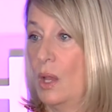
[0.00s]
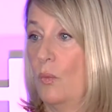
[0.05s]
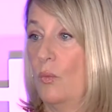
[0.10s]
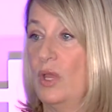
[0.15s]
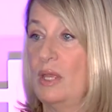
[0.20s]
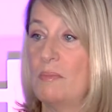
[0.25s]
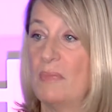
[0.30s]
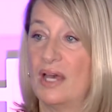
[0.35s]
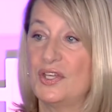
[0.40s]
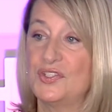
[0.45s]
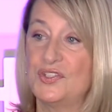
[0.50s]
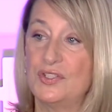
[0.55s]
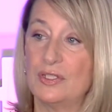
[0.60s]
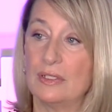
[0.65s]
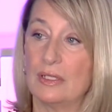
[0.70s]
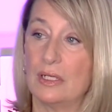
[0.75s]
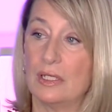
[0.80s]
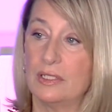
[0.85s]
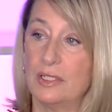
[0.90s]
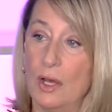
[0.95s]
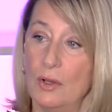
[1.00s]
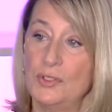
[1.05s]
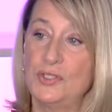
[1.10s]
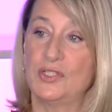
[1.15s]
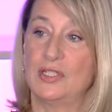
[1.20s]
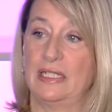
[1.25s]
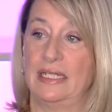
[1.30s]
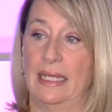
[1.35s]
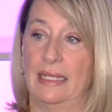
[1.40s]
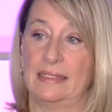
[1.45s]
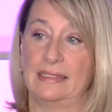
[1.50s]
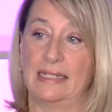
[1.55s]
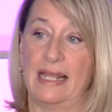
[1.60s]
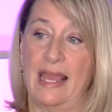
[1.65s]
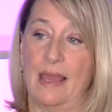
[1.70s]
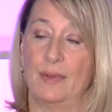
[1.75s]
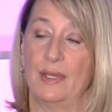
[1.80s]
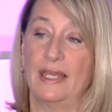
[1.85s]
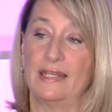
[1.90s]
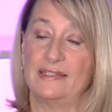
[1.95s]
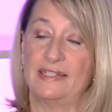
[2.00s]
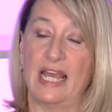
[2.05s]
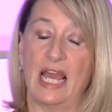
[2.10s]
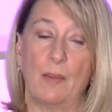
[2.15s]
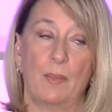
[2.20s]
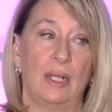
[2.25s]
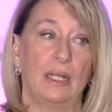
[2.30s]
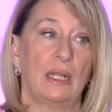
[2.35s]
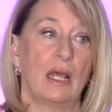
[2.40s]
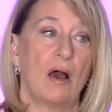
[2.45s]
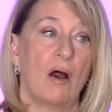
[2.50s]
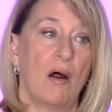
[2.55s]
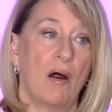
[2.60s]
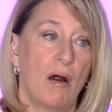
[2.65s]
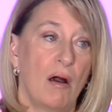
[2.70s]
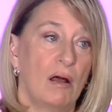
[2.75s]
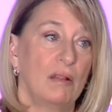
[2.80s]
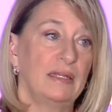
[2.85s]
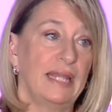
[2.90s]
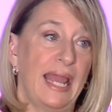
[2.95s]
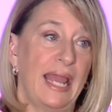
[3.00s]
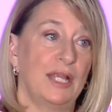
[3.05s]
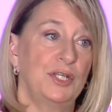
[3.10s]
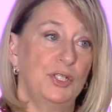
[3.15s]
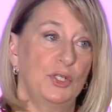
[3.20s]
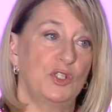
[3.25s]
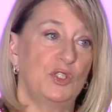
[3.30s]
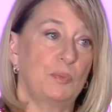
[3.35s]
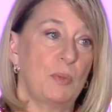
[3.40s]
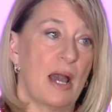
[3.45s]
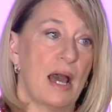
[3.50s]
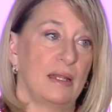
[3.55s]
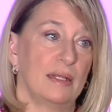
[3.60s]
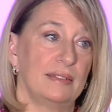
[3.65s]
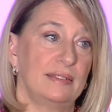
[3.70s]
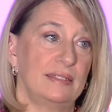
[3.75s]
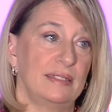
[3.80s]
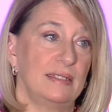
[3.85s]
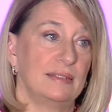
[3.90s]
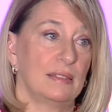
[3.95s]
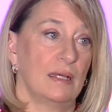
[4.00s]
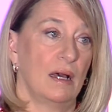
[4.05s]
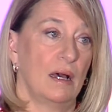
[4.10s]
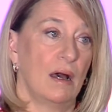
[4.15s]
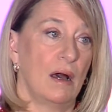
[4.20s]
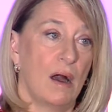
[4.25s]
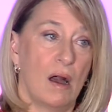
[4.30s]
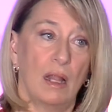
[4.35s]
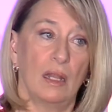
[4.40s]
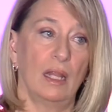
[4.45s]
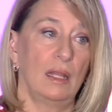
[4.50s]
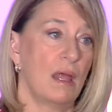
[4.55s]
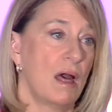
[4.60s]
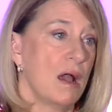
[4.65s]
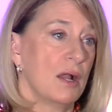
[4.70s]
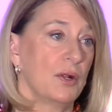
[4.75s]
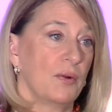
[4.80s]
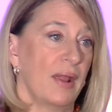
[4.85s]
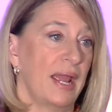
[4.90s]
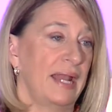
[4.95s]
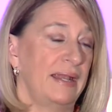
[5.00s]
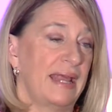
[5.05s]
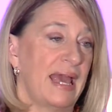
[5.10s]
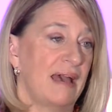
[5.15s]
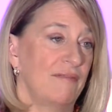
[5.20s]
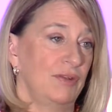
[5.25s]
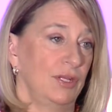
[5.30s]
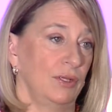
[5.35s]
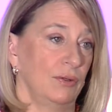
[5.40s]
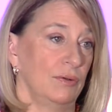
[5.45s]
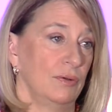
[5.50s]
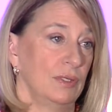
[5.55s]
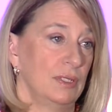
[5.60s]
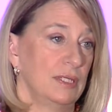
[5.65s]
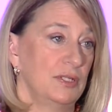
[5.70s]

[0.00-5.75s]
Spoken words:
We must closely examine all land use policies all along Grand Avenue